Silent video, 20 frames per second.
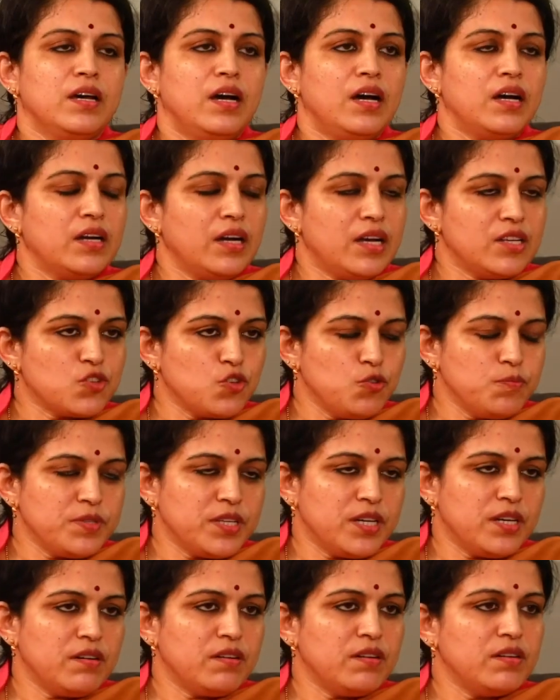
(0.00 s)
Our classrooms
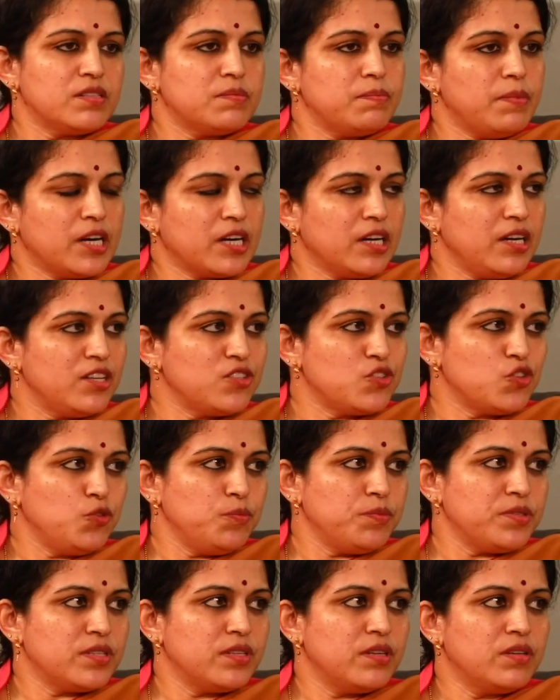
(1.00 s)
are smart
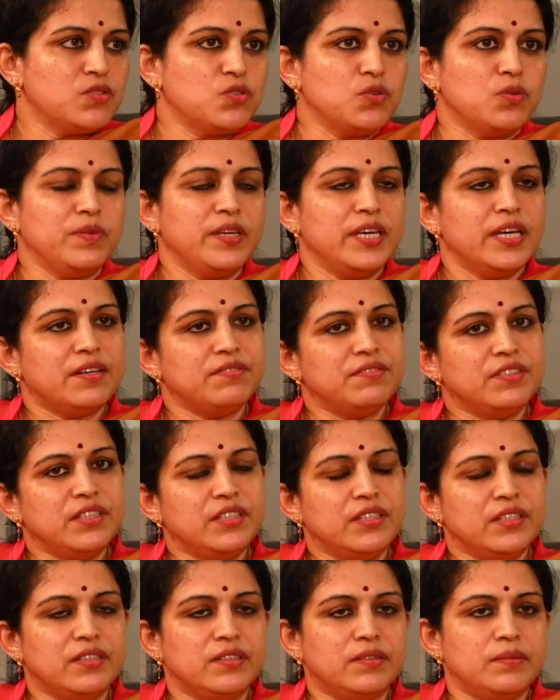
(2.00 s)
classrooms, so we have
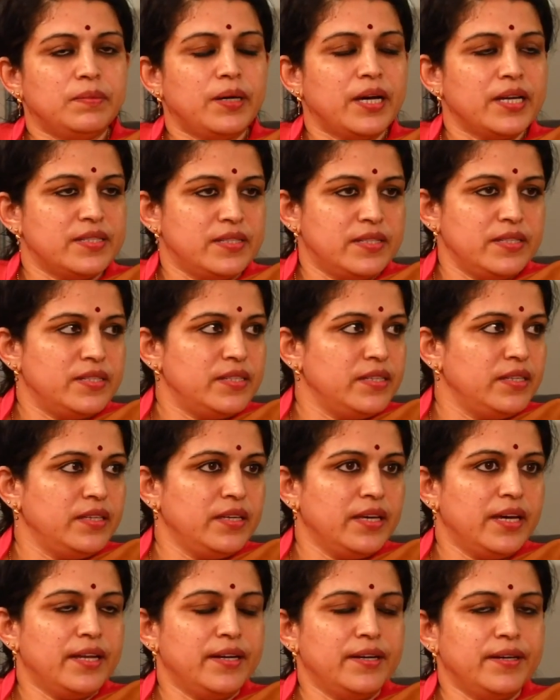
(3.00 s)
the
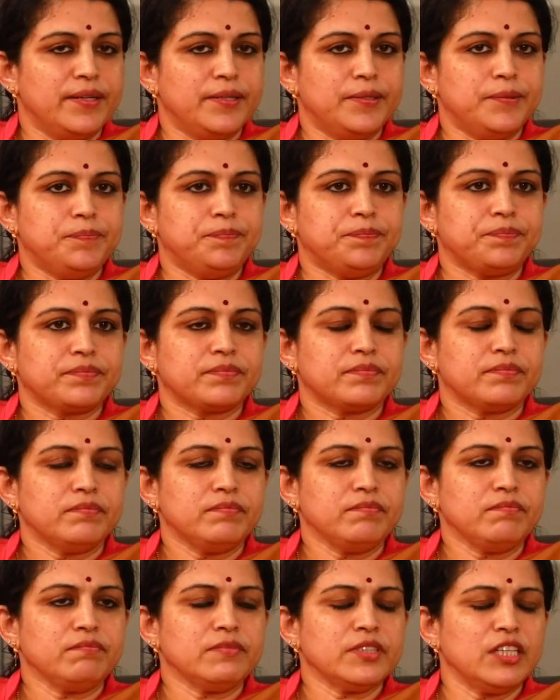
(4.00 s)
ICT and
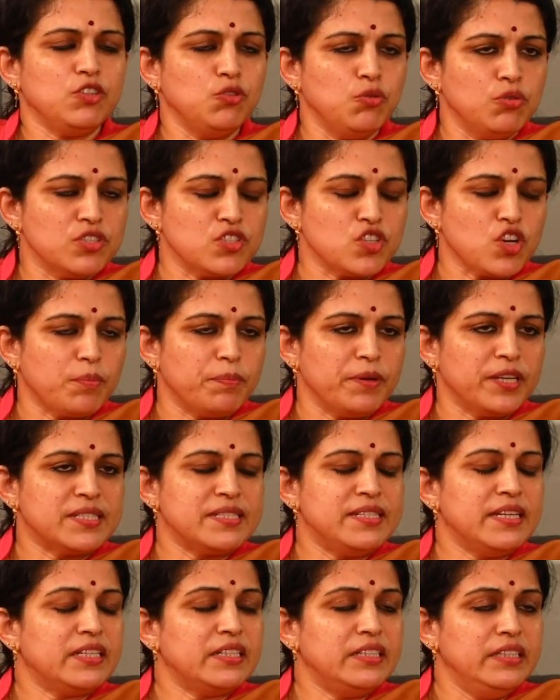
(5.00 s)
those topics
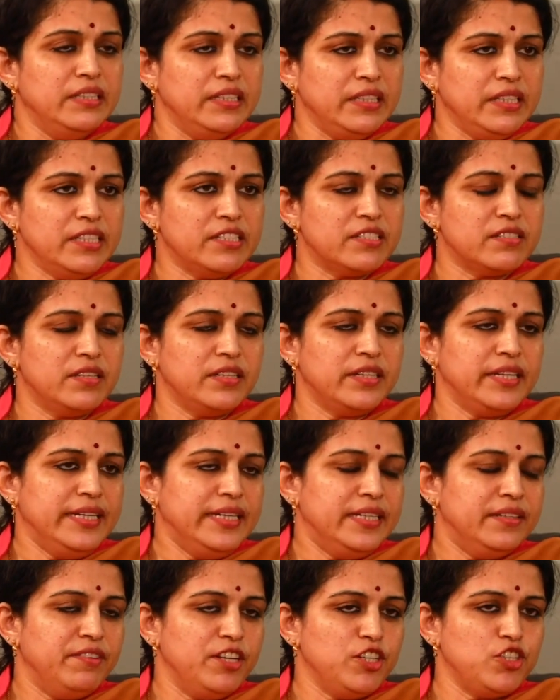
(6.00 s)
that needs that
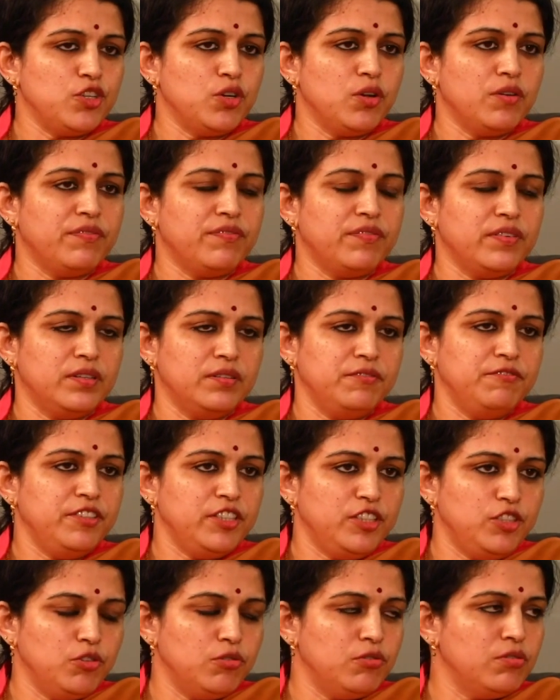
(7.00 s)
intervention of
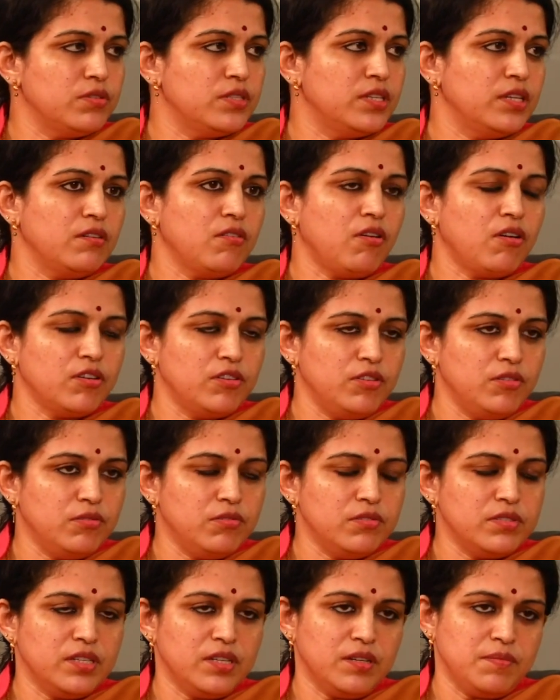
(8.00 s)
videos and
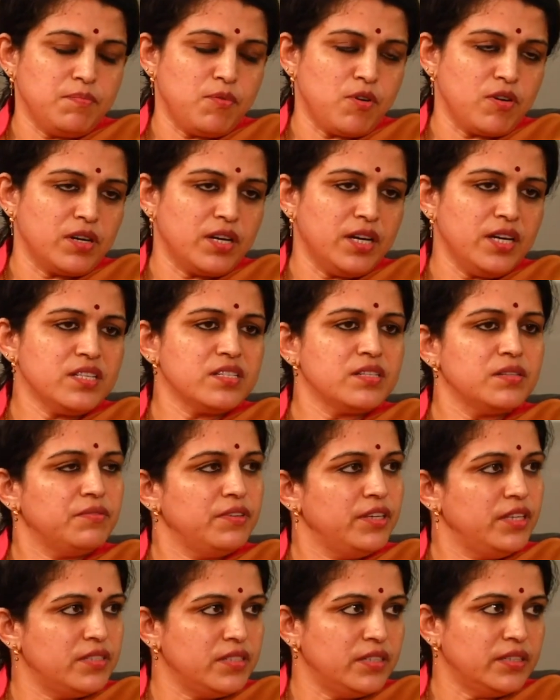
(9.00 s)
audios and podcast.
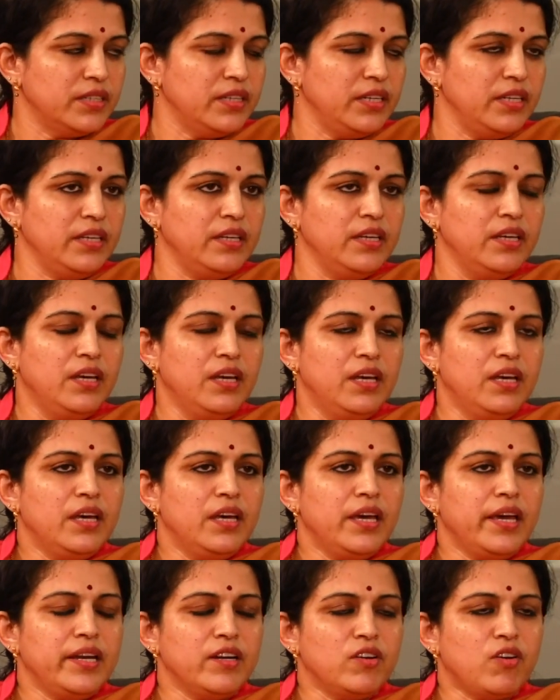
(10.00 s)
We certainly
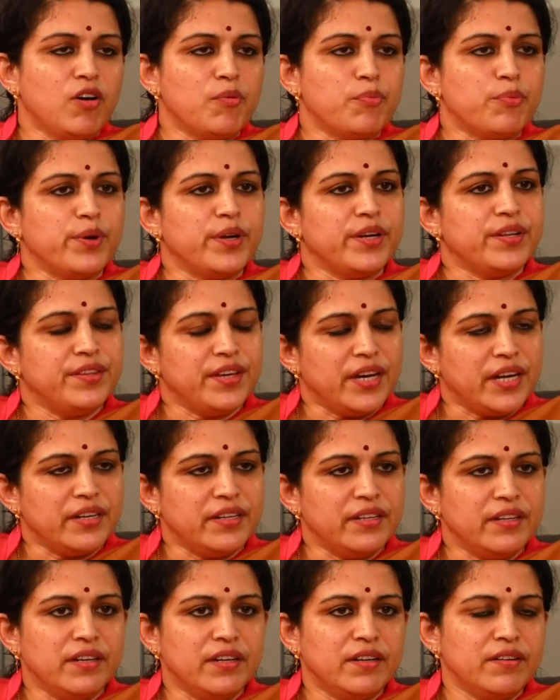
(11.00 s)
incorporate that
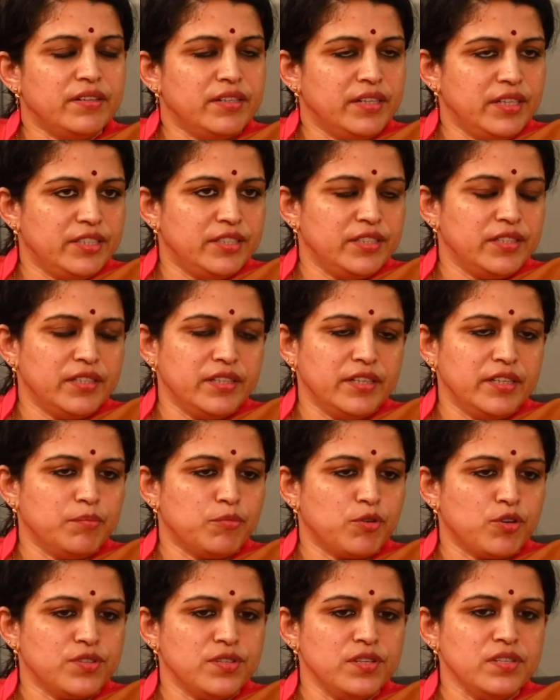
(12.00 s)
in our teaching learning
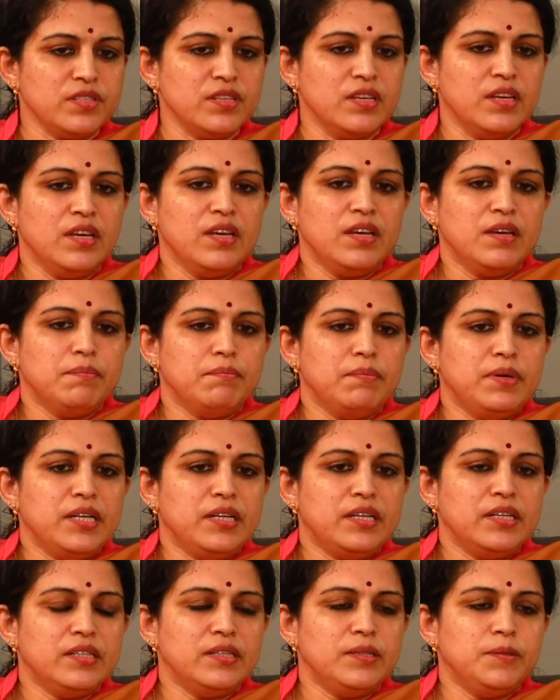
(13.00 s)
process,
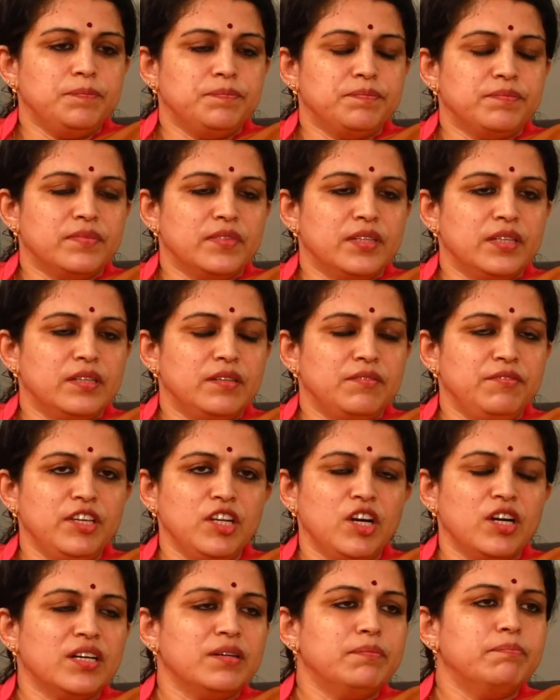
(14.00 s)
but we are
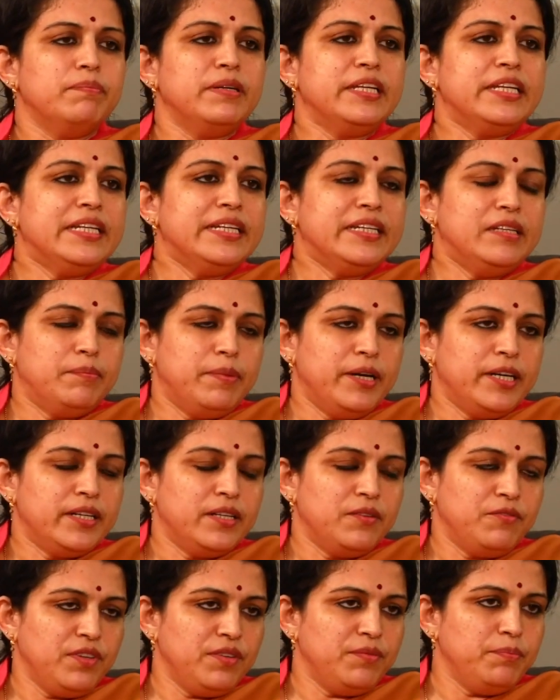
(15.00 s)
not completely
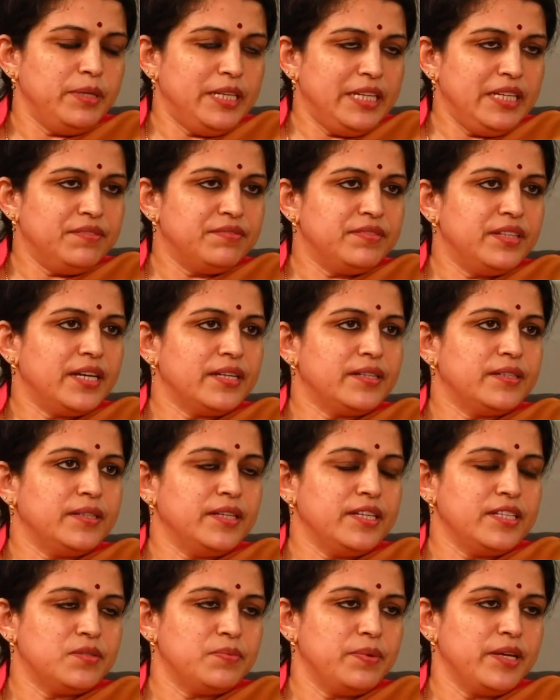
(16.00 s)
dependent. We believe that
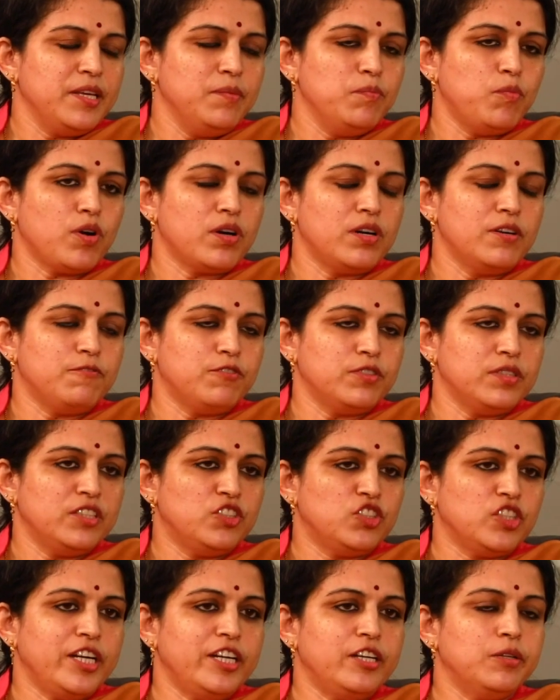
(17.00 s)
it's very important for the
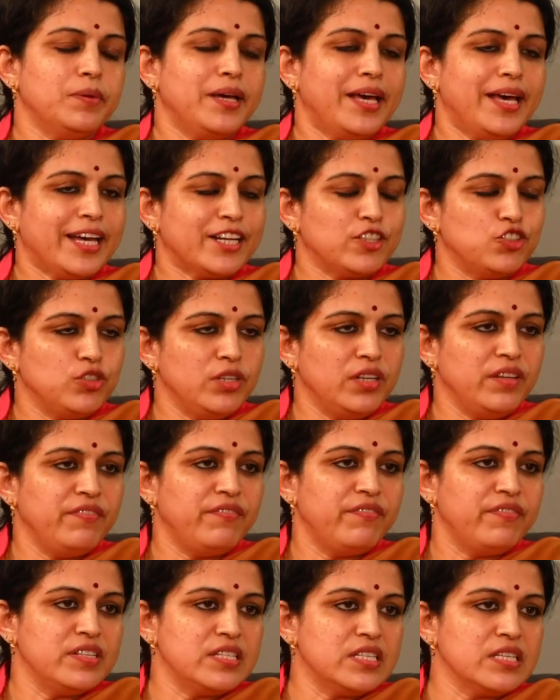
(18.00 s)
child to actually
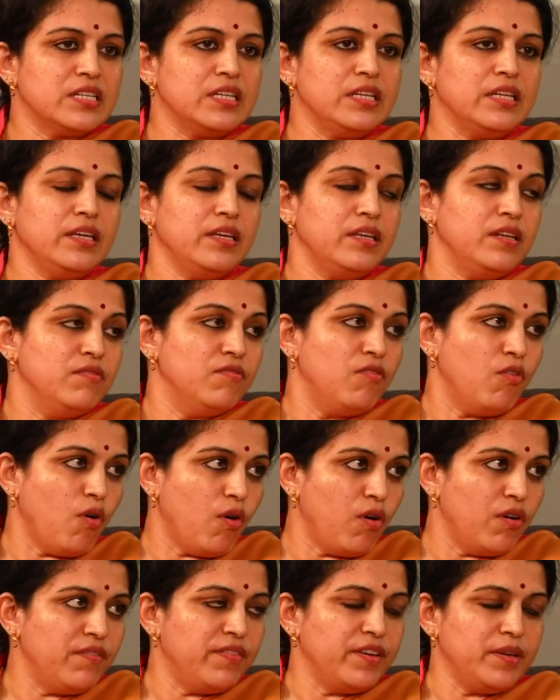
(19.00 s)
physically
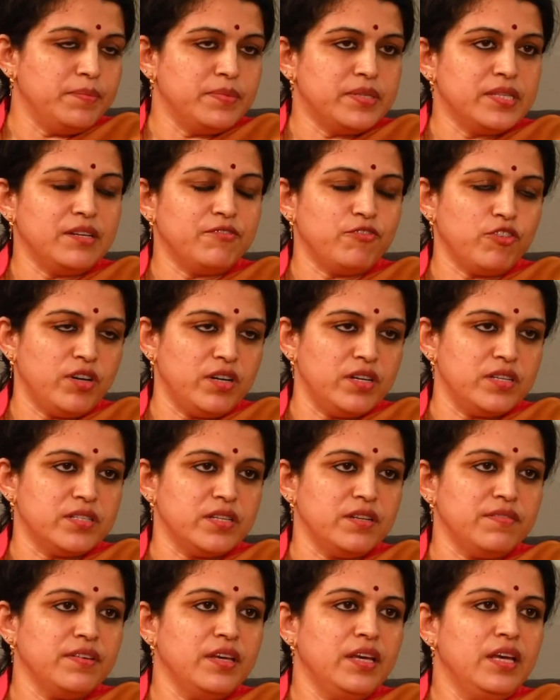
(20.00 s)
involve himself or
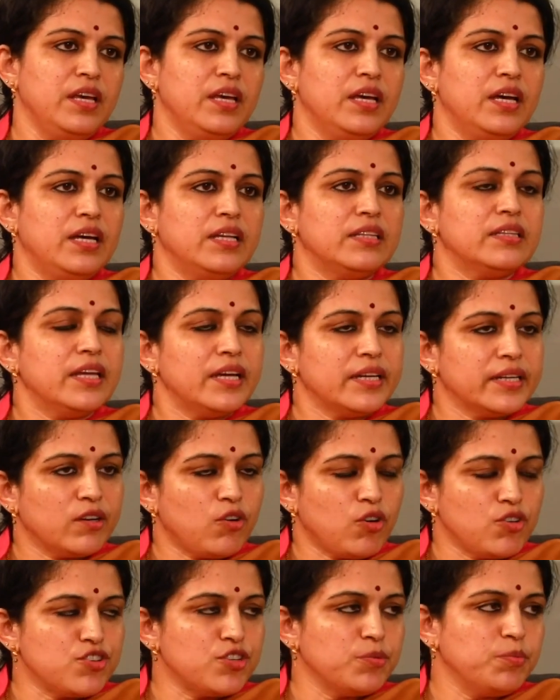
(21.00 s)
herself, and that
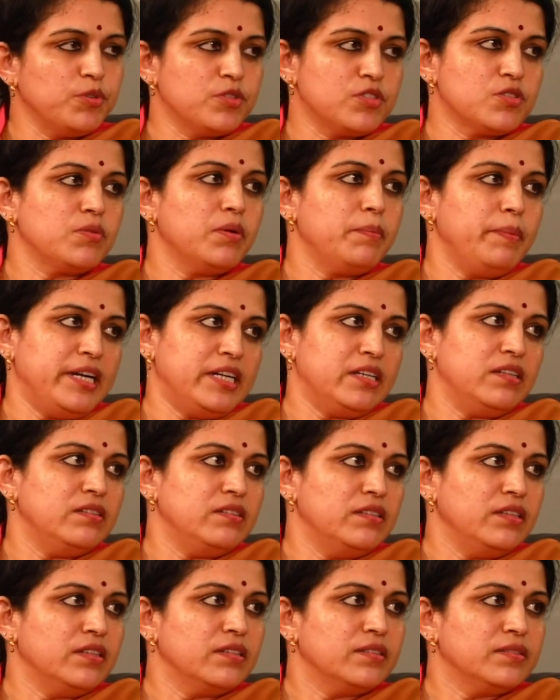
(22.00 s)
contributes to a better
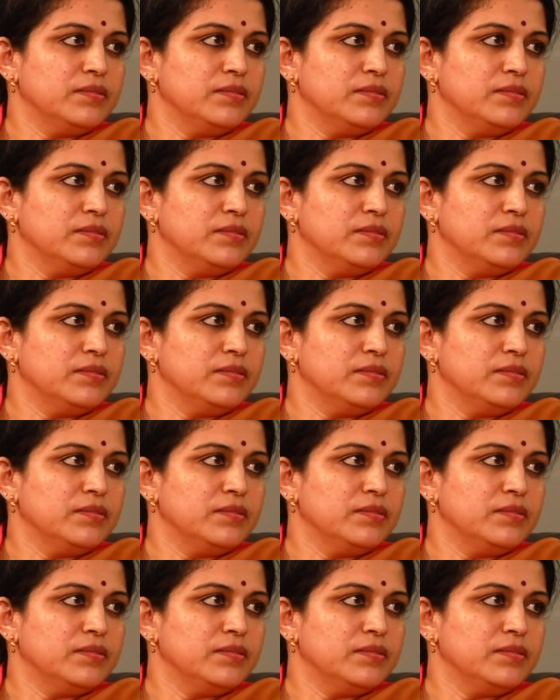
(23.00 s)
learning.